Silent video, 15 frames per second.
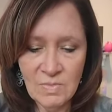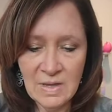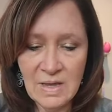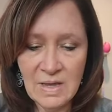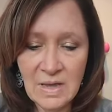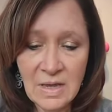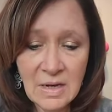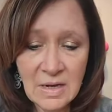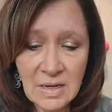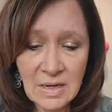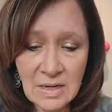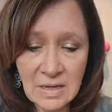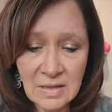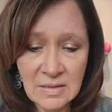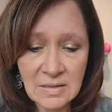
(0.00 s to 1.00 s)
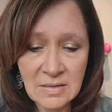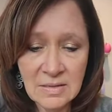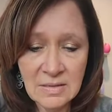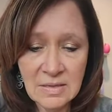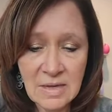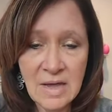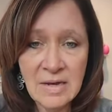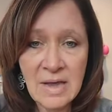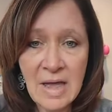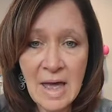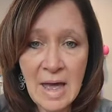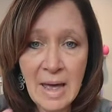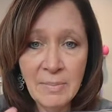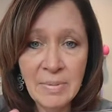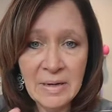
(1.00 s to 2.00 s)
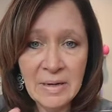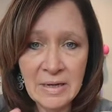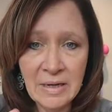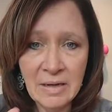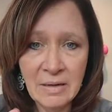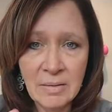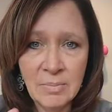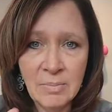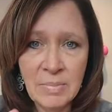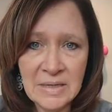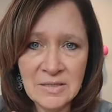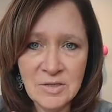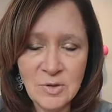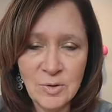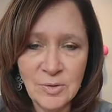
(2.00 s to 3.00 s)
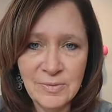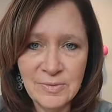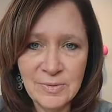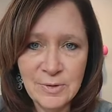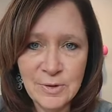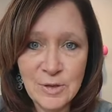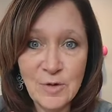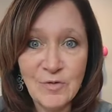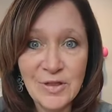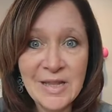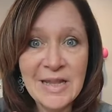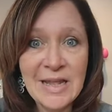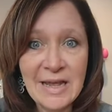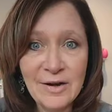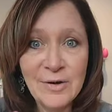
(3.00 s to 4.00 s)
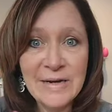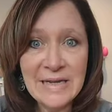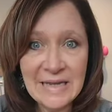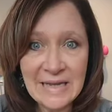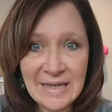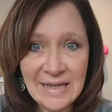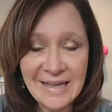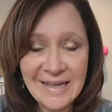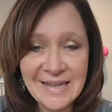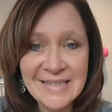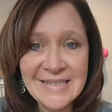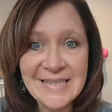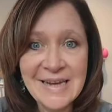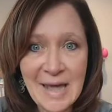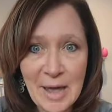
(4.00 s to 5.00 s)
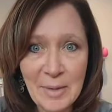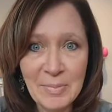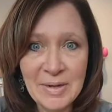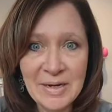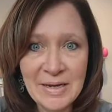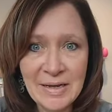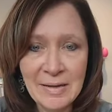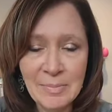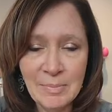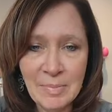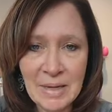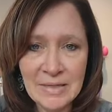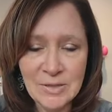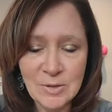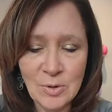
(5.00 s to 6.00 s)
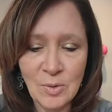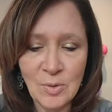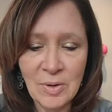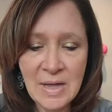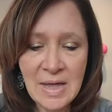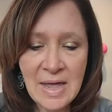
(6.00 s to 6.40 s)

it is an ebony pencil. So for the letter E, it's an ebony pencil.